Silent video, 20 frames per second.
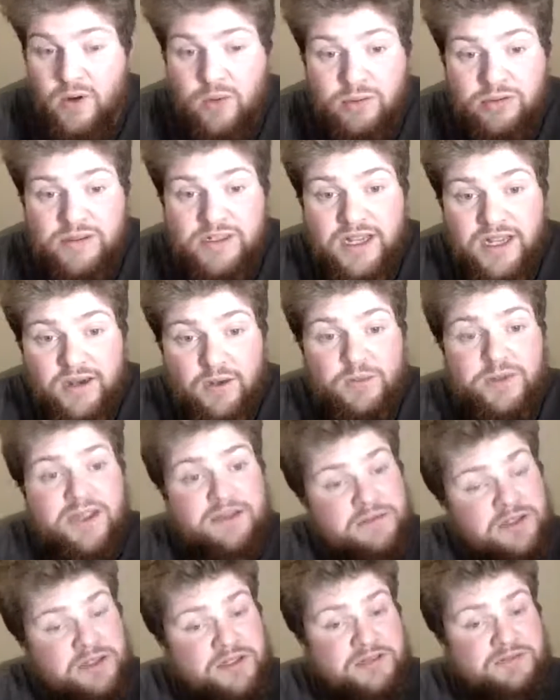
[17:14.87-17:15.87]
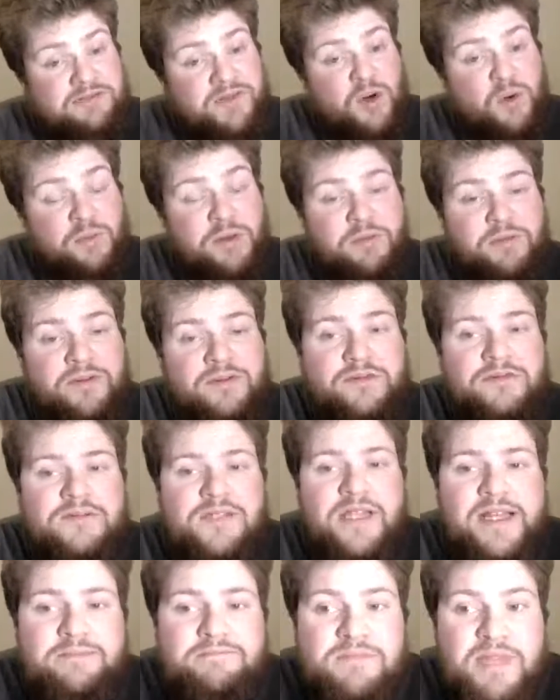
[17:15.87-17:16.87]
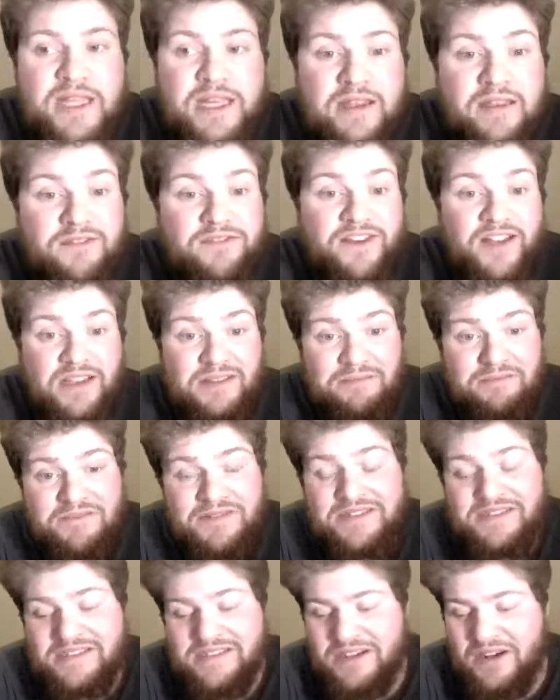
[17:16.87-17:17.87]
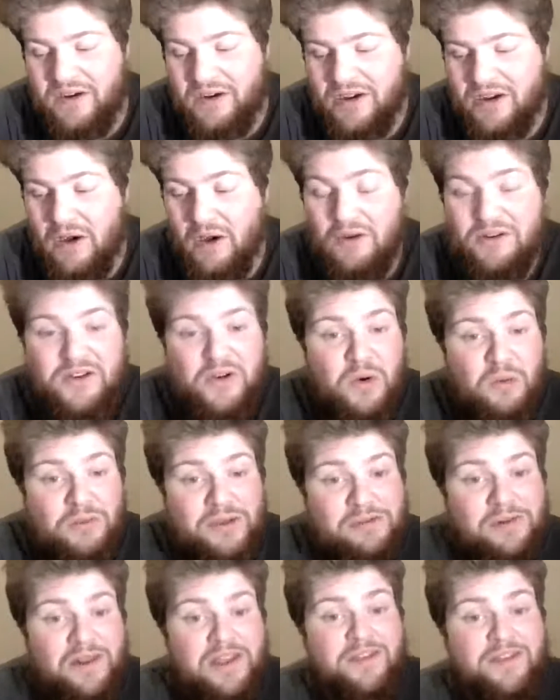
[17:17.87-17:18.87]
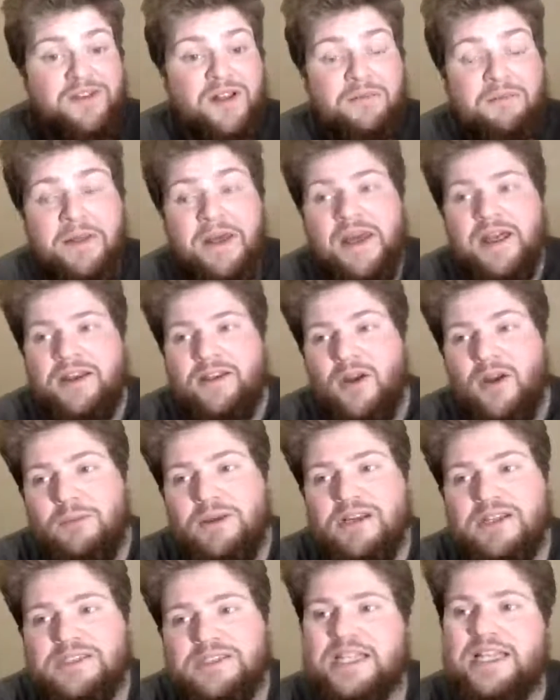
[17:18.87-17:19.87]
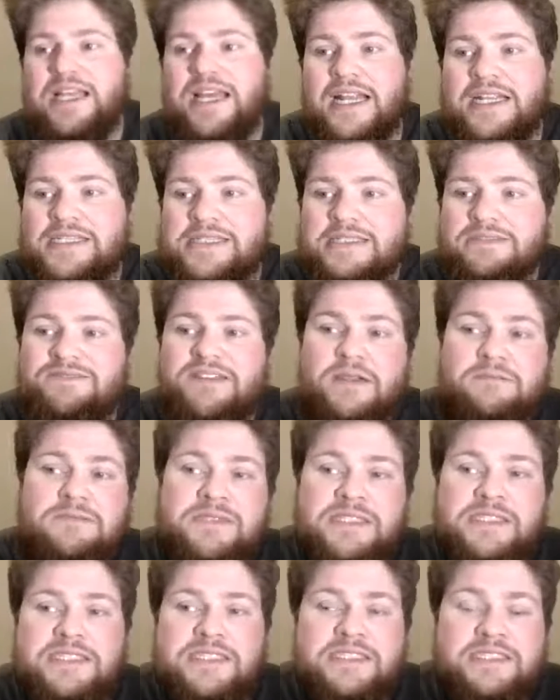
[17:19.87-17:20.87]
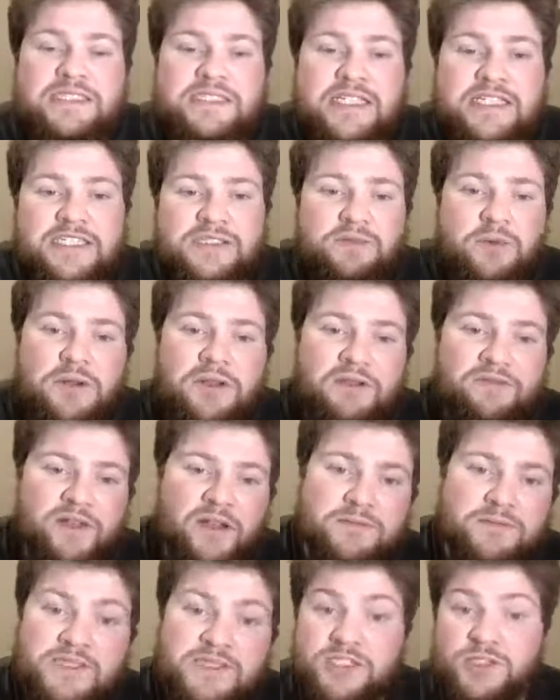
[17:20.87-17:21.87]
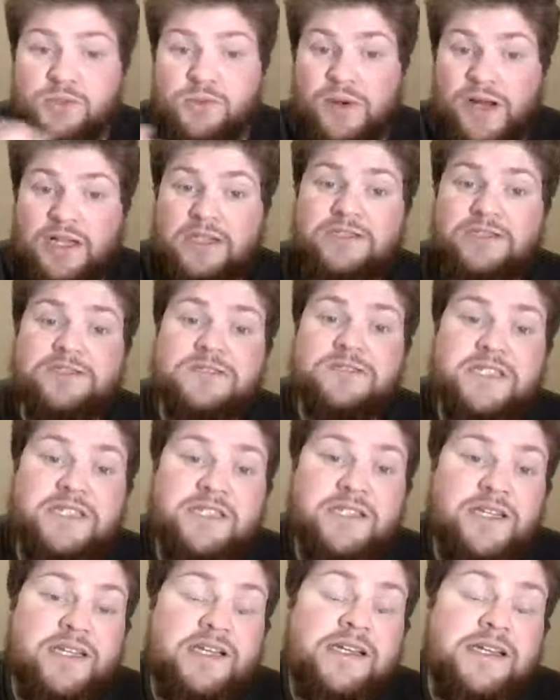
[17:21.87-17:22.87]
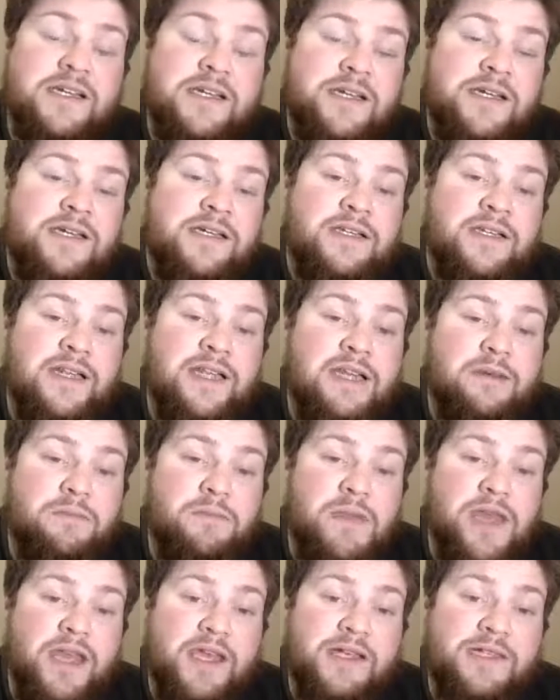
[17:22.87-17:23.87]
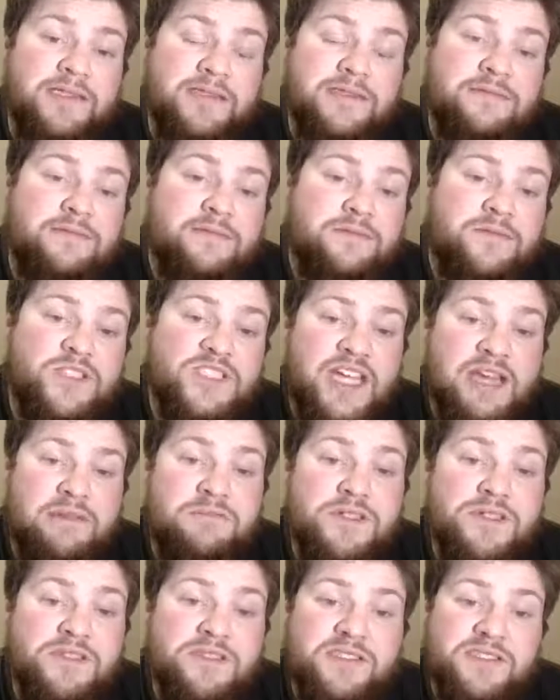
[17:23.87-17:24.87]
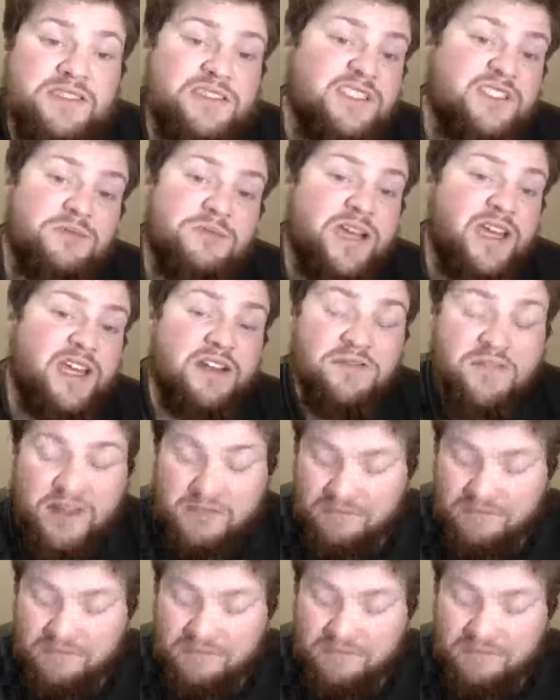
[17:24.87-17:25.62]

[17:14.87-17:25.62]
I hope it keeps going. I hope people like the film. God, I hope people like the film. Not because I need the film to succeed. I just want the film to do well so that they keep making Shazam books because they don't make